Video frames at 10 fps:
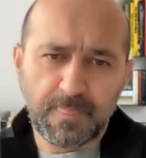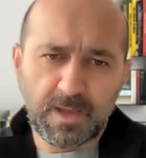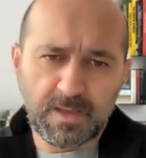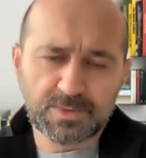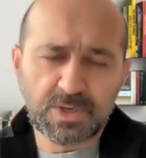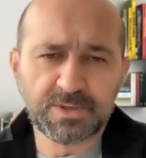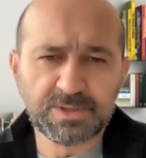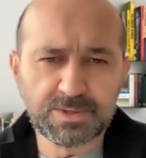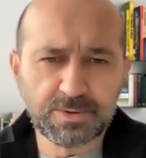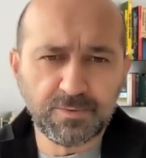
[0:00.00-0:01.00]
I am
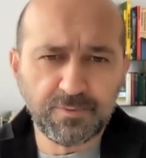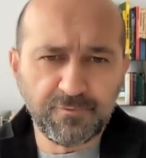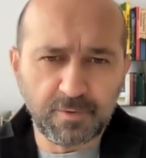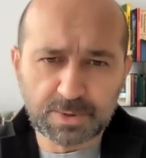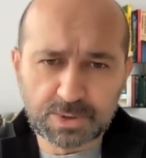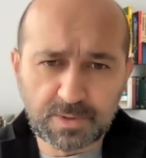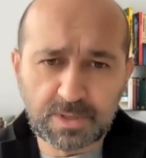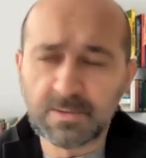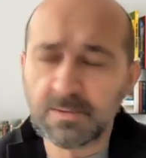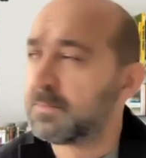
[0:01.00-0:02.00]
talking to you from
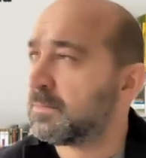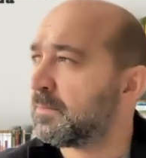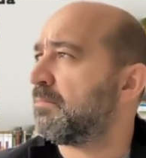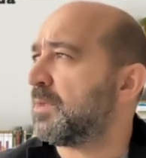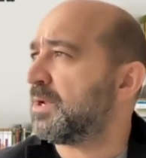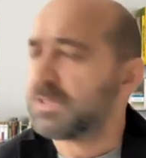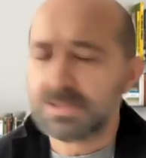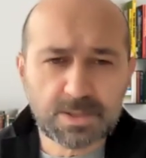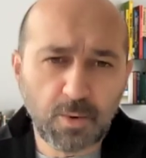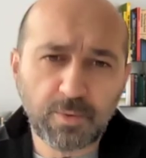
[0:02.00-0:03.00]
Sweden. It is
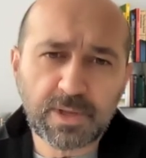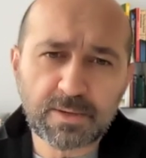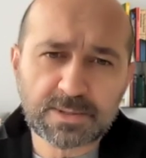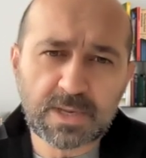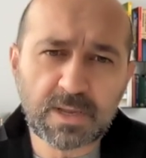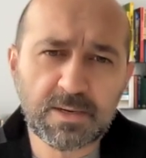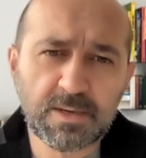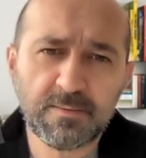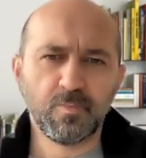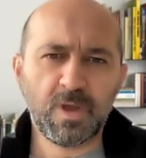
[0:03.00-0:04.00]
snowing outside.
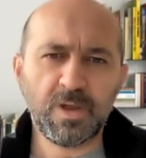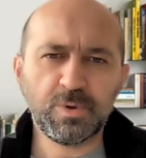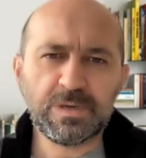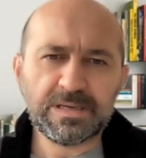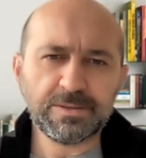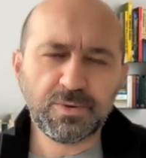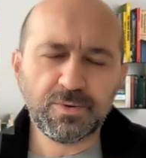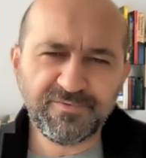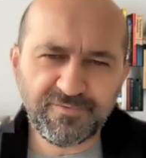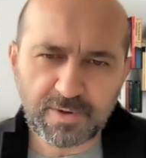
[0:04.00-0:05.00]
I would like to
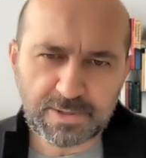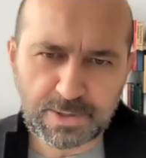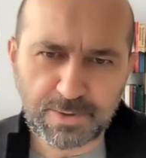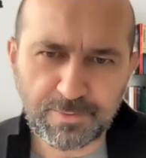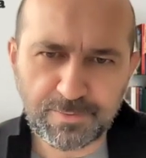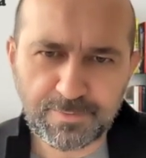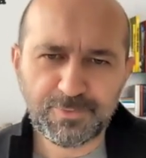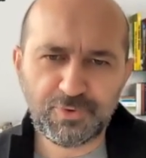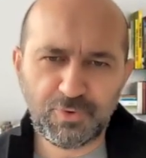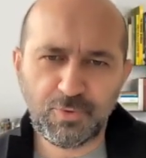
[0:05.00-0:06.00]
invite you
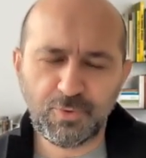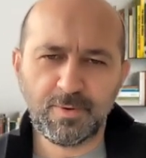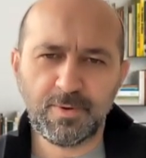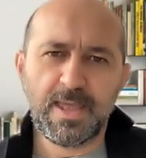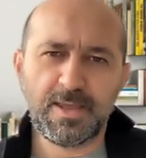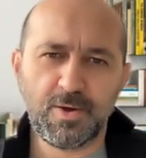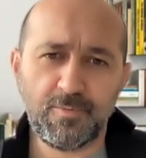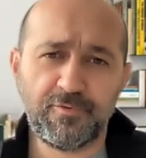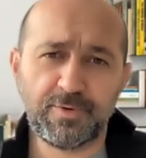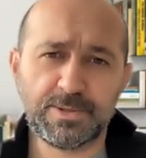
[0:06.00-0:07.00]
to a
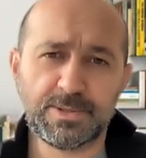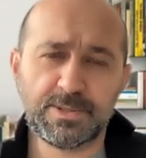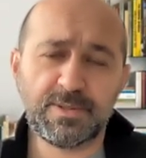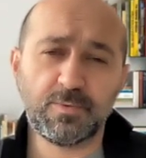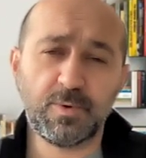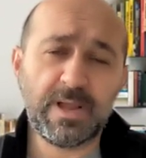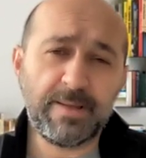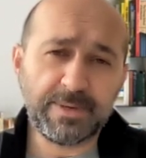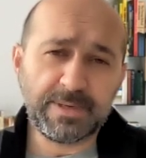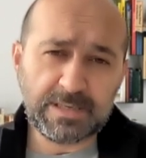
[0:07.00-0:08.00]
conference that will
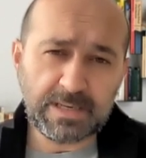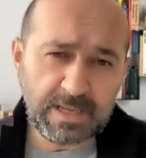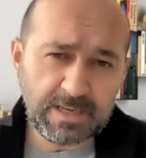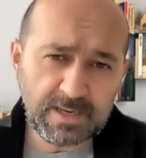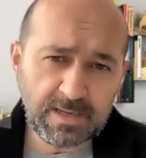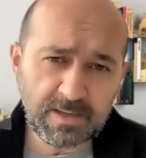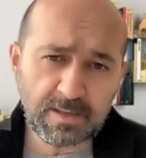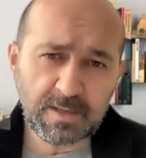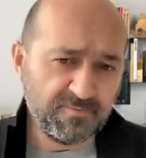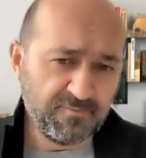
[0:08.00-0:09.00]
happen in India,
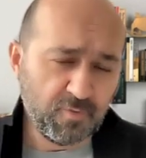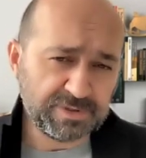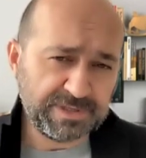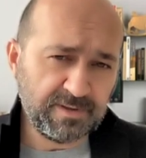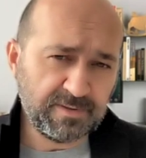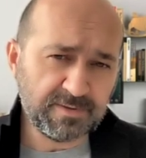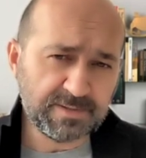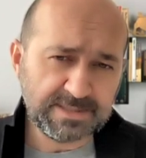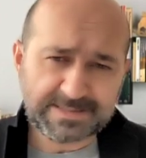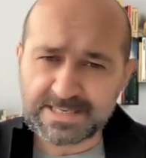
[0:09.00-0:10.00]
14th,
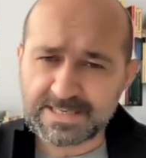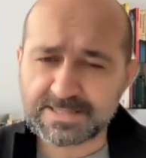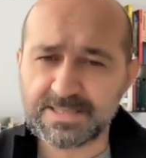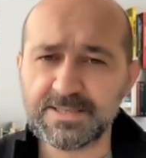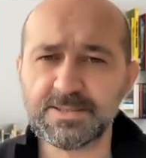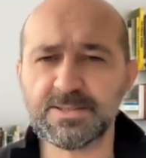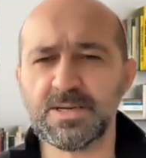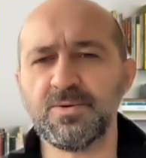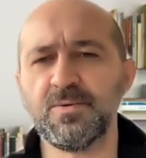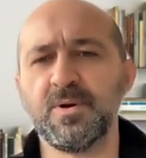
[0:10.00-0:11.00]
16th
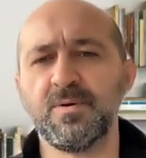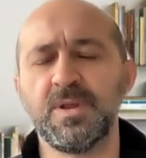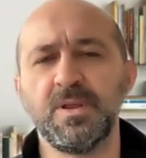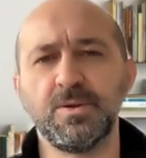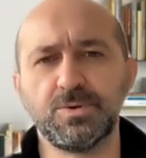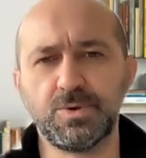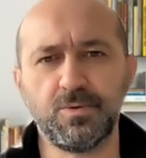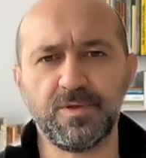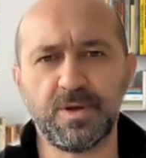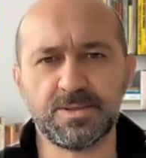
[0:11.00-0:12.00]
January
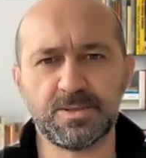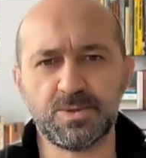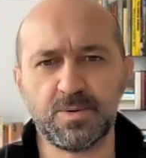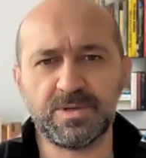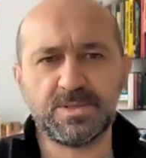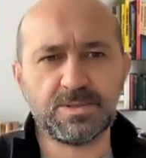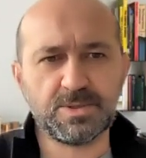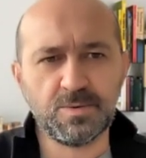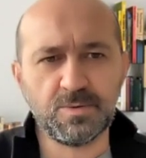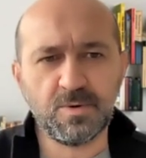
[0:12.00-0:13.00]

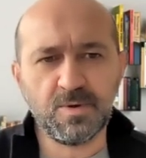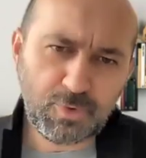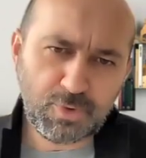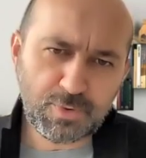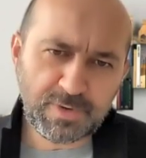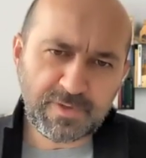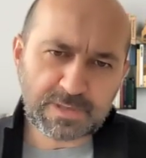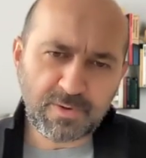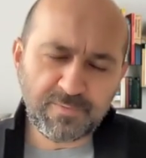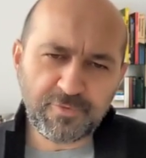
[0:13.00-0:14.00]
2022. During that
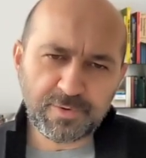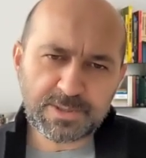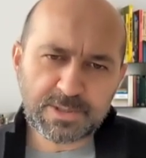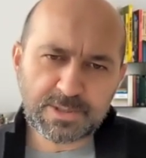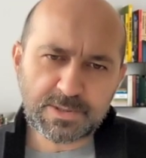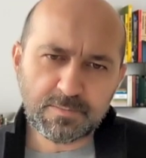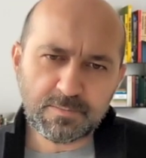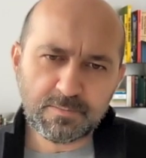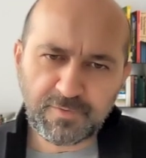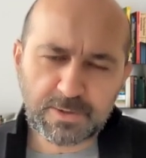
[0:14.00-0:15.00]
conference,
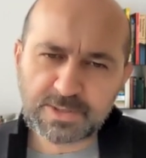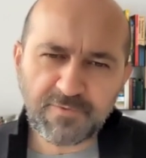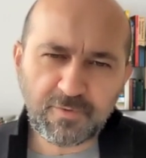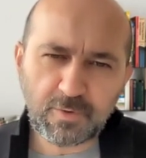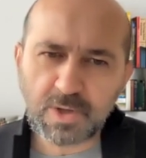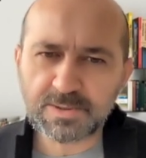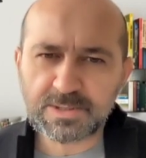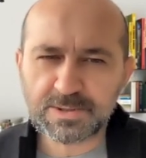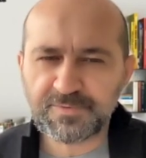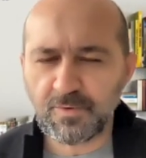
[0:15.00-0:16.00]
philosophical
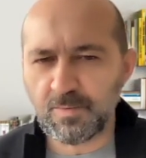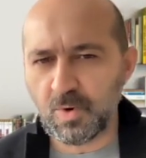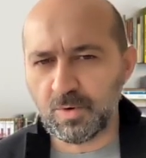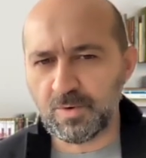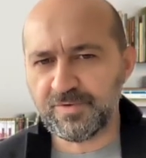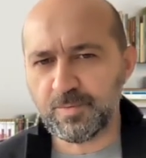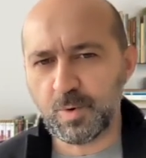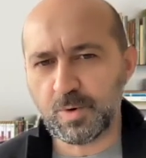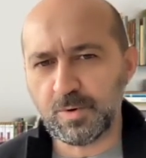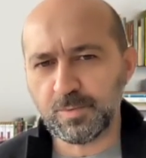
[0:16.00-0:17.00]
counselors from all over the
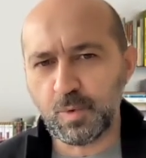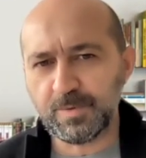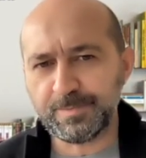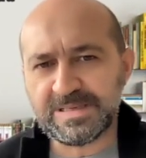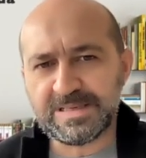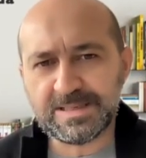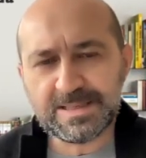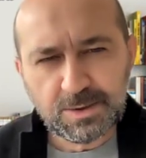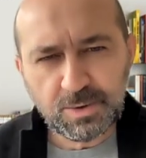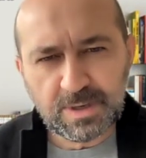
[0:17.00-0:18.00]
world will be
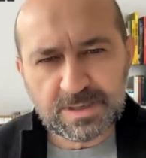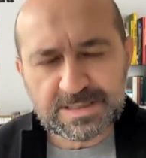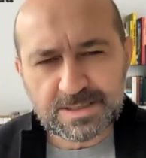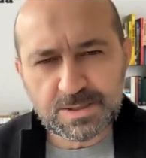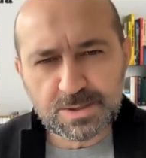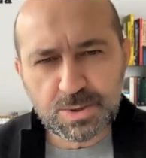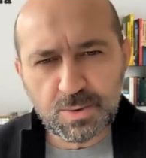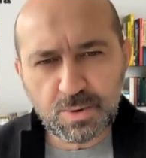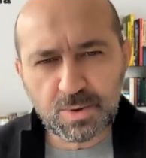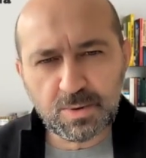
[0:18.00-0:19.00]
united
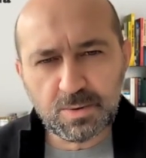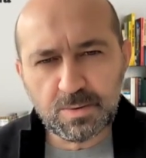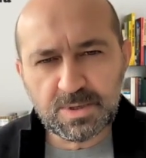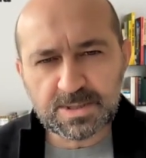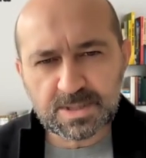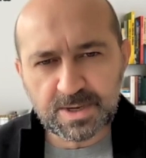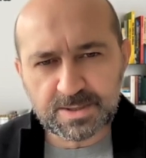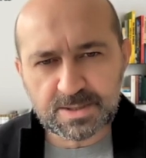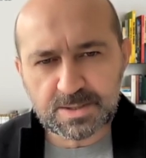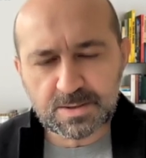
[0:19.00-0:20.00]
to
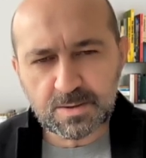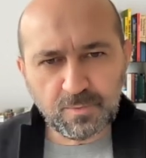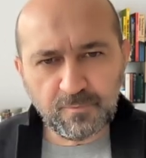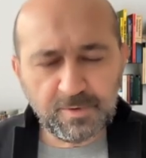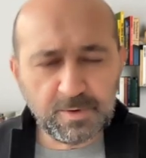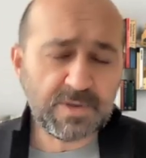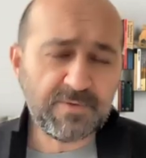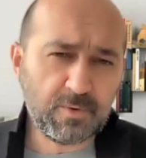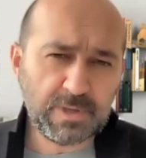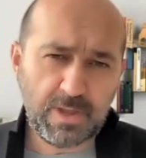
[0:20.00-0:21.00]
discuss
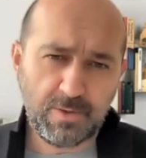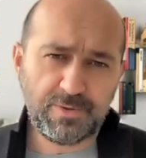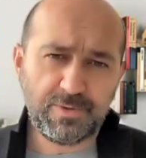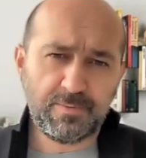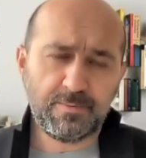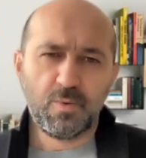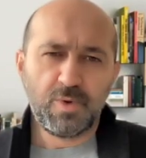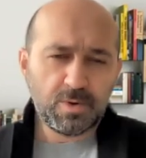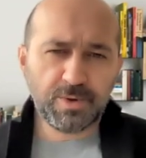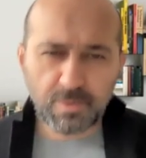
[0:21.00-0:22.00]
philosophical health. We
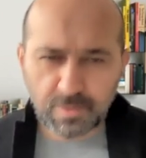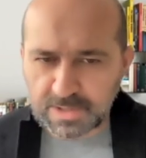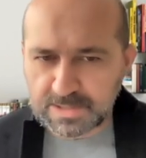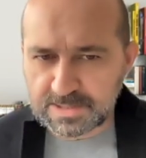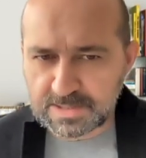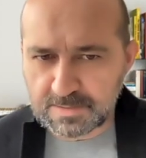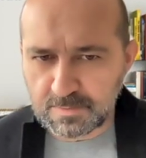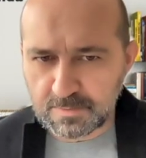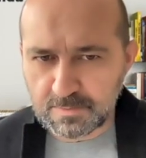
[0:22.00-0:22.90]
all know it is